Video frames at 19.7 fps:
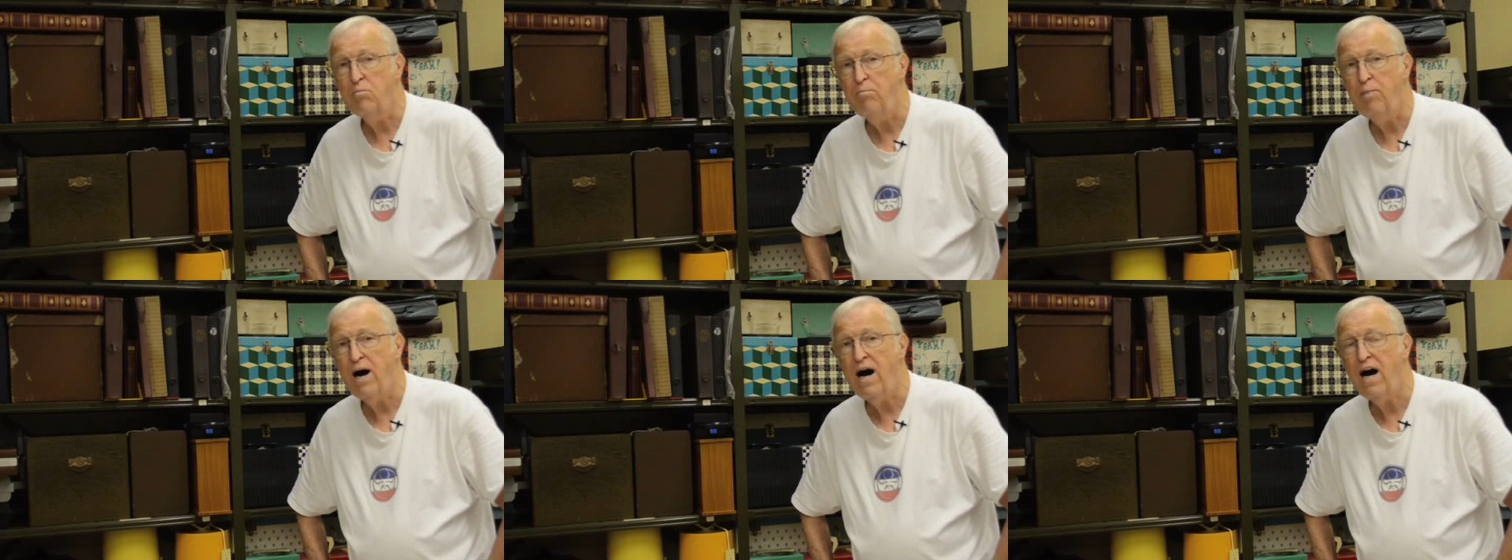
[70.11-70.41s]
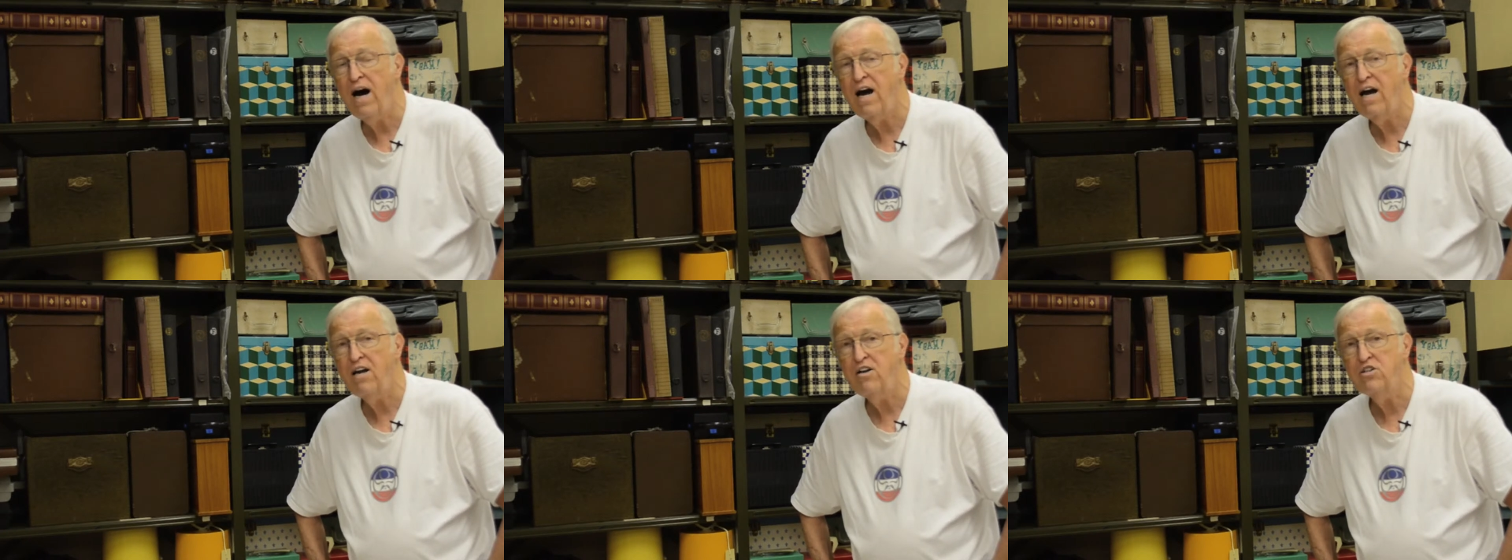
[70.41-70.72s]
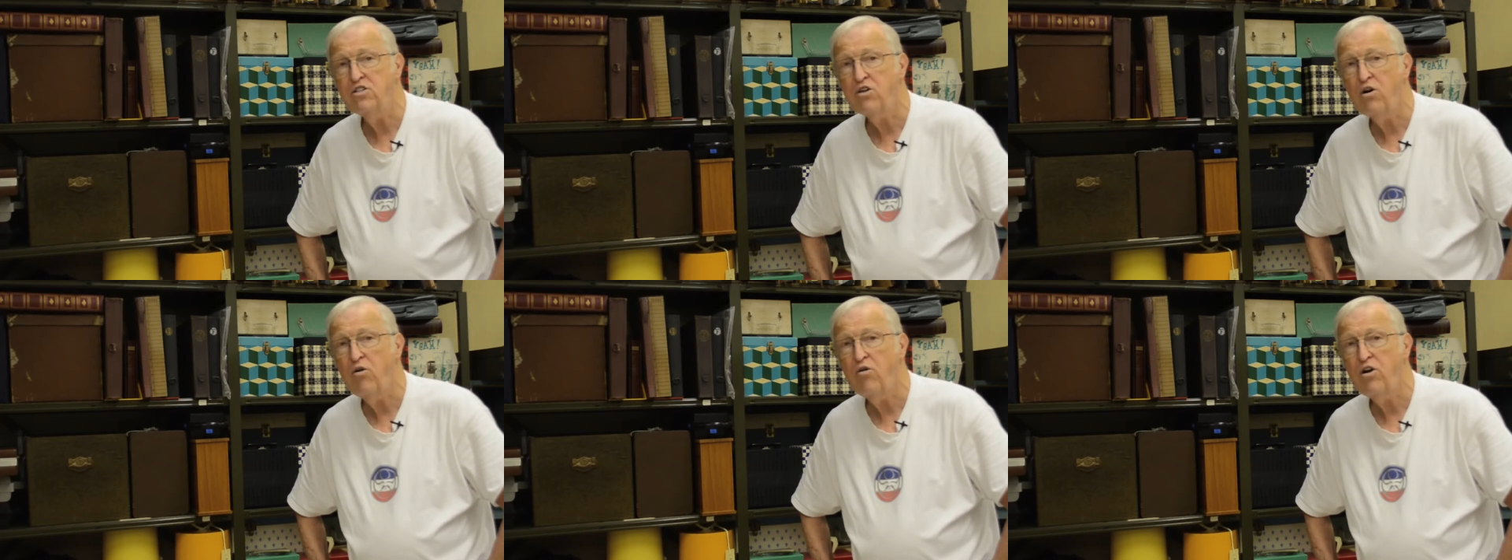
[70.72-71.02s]
by
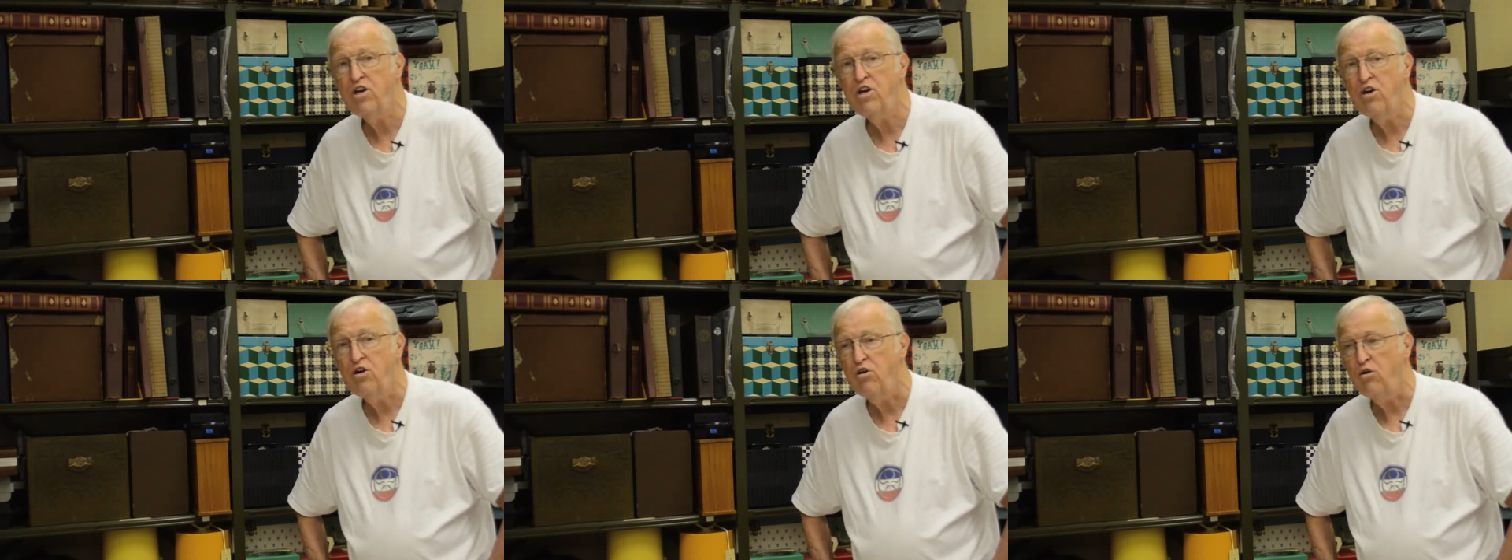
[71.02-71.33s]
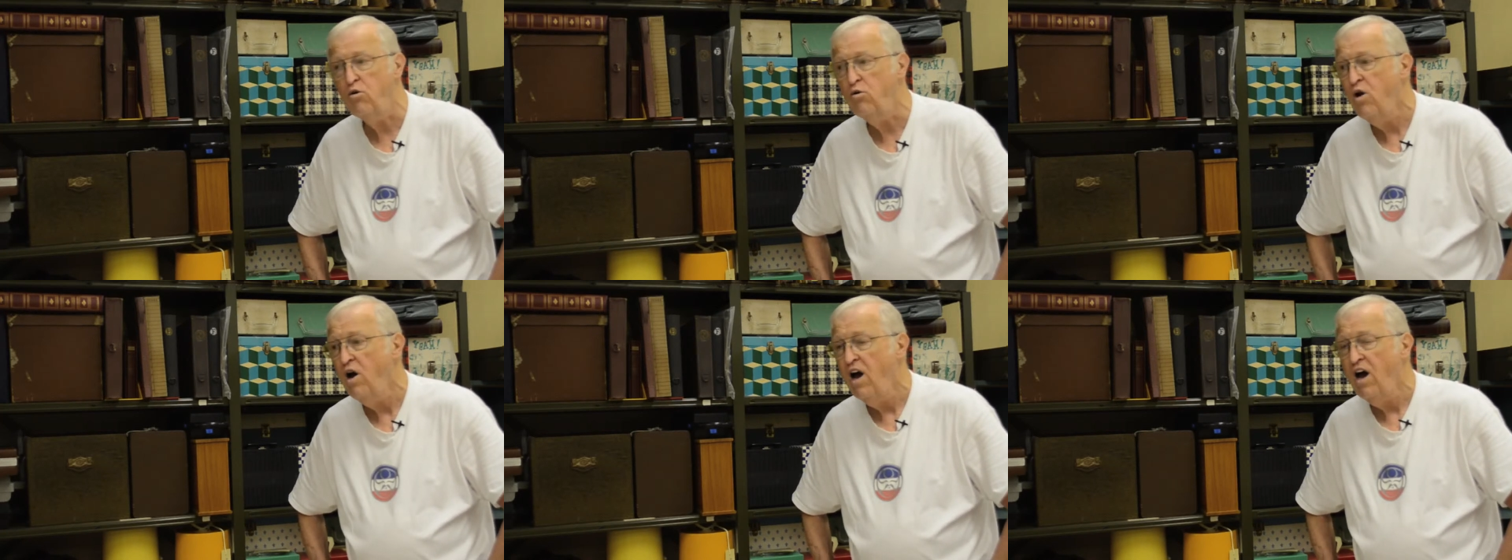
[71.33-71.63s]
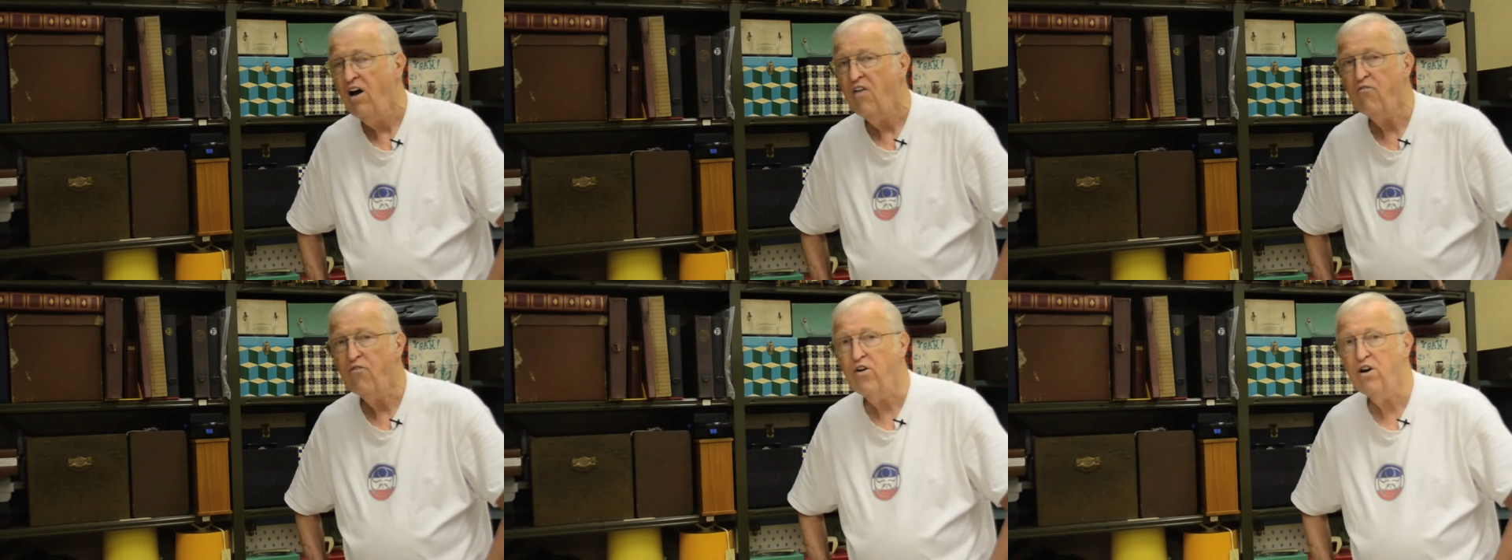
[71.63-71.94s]
showing you
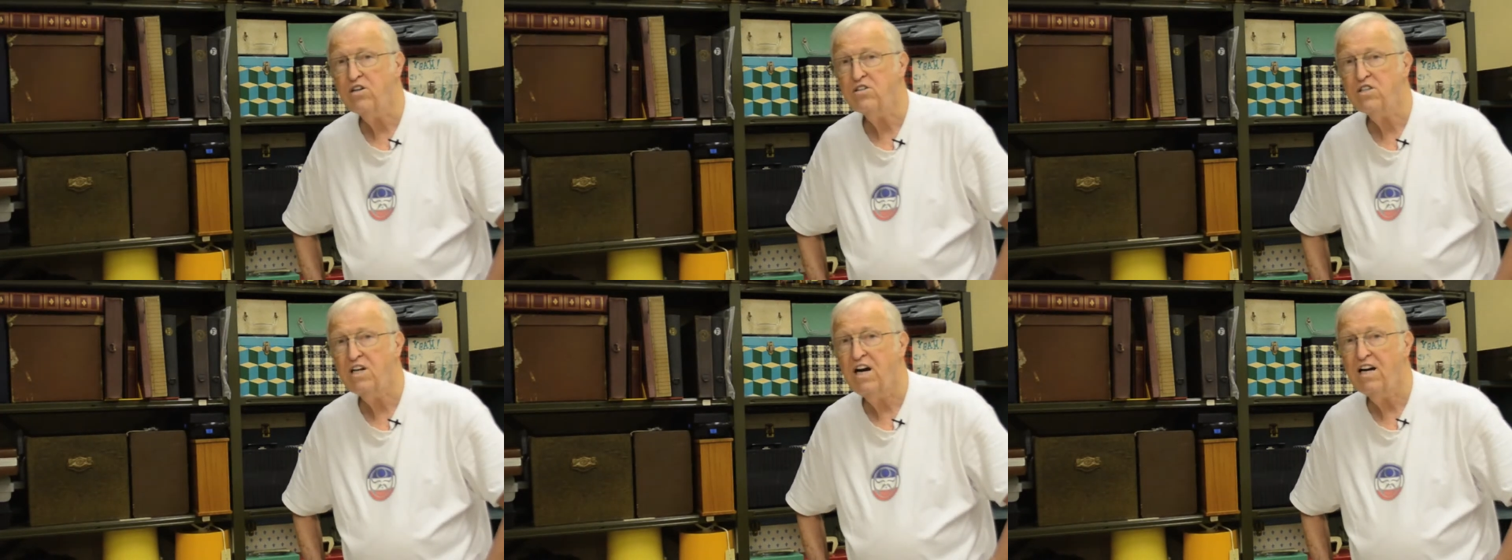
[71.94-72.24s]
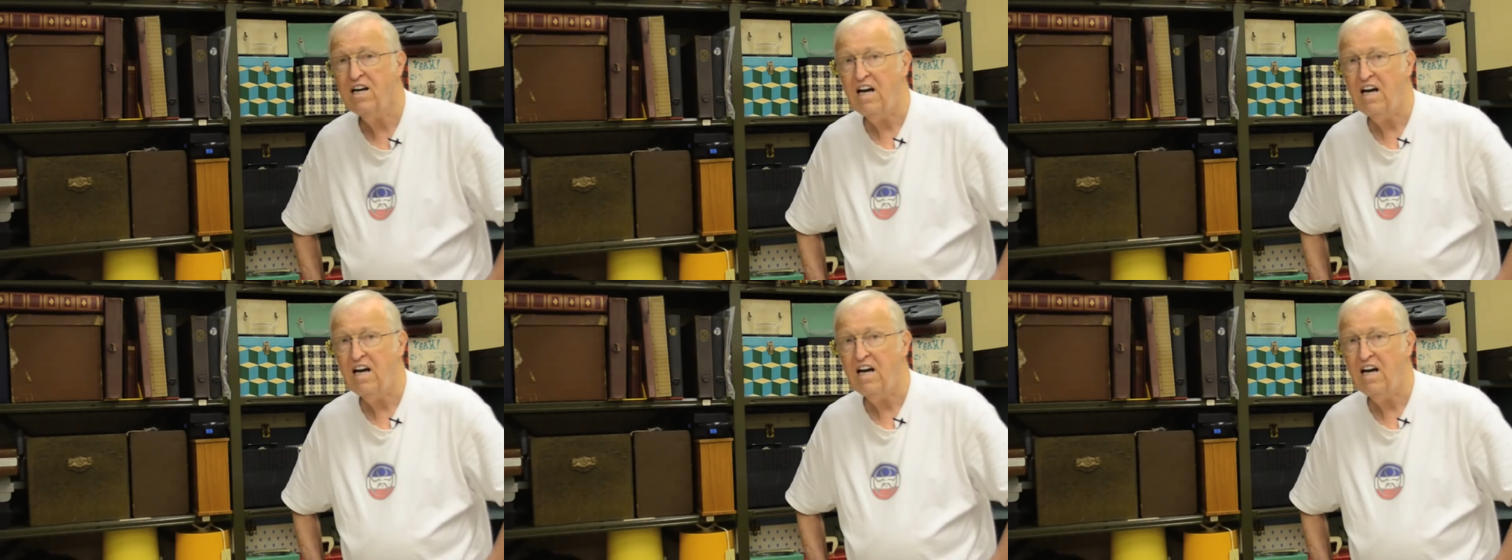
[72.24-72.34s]
first